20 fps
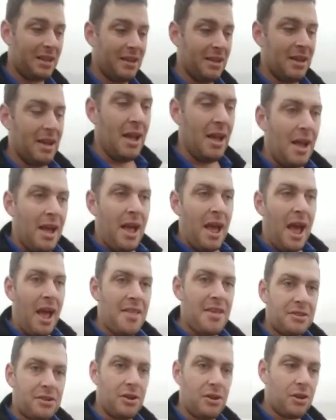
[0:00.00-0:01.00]
and it's going to
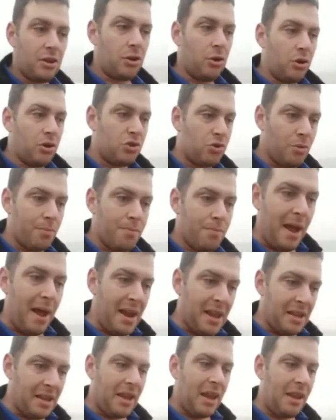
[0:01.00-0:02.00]
cause dramatic
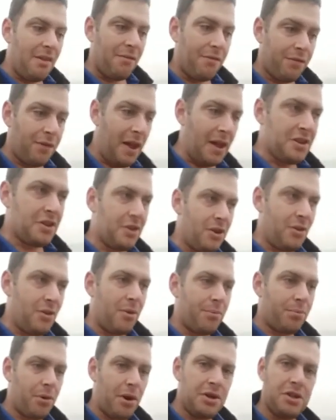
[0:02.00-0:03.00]
inflationary
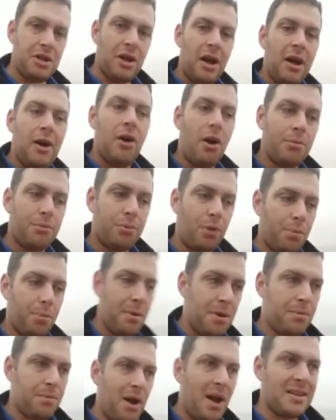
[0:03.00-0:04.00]
pressure on property
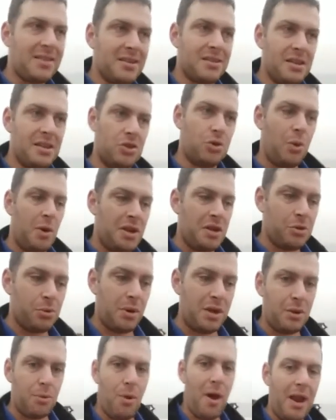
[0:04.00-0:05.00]
prices in 2021.
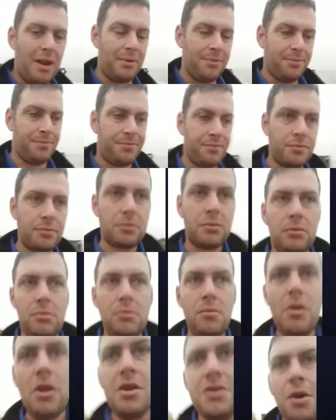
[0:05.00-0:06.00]
So
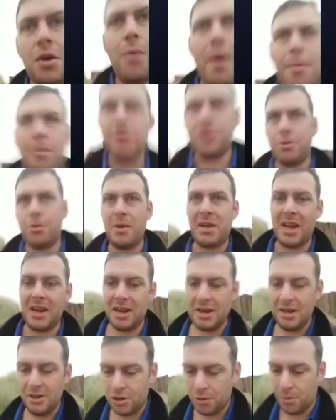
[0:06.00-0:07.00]
when should we get in? Should we
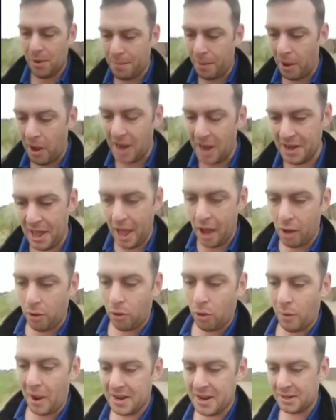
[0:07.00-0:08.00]
buy now or wait
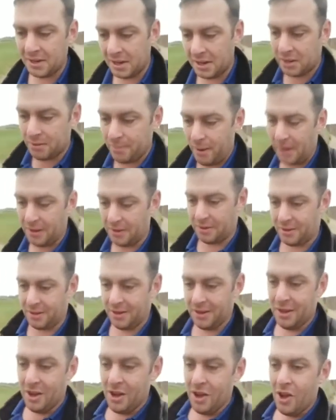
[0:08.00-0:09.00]
6 months?
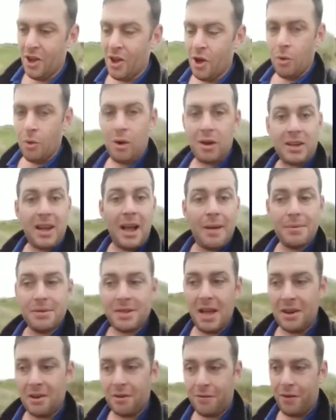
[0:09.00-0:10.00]
Well, it comes down to
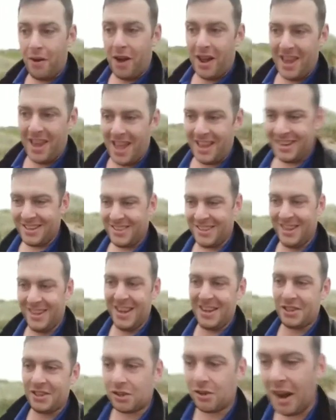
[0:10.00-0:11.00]
finance. It's a
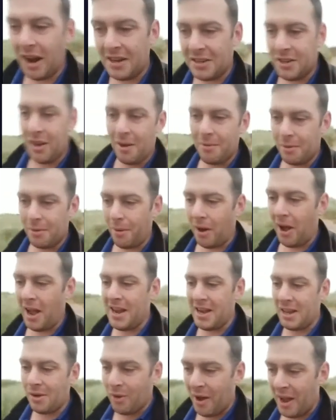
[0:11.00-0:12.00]
great time to buy anyway.
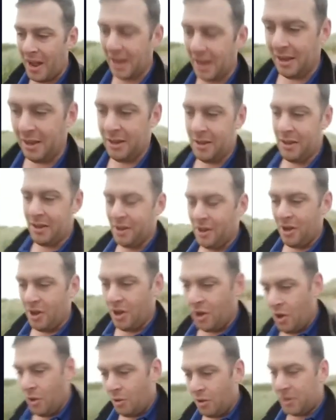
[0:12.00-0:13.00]
We're
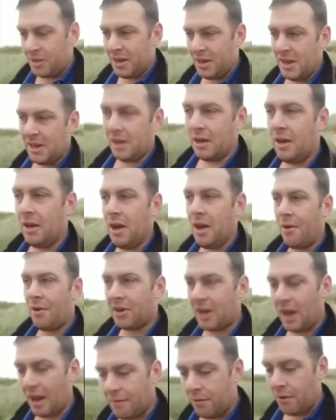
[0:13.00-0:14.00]
seeing a
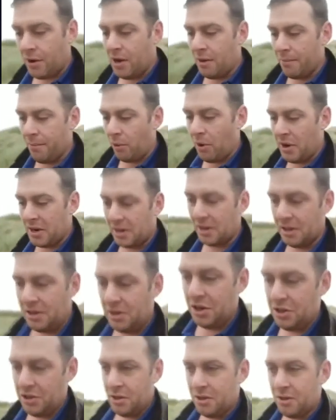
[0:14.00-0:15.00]
recovery of buoyant conditions,
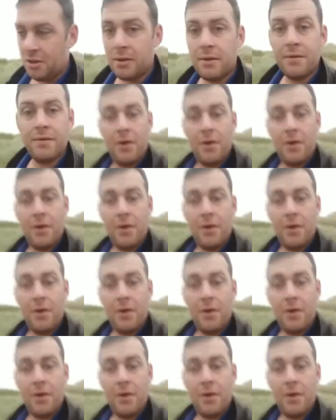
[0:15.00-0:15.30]
very good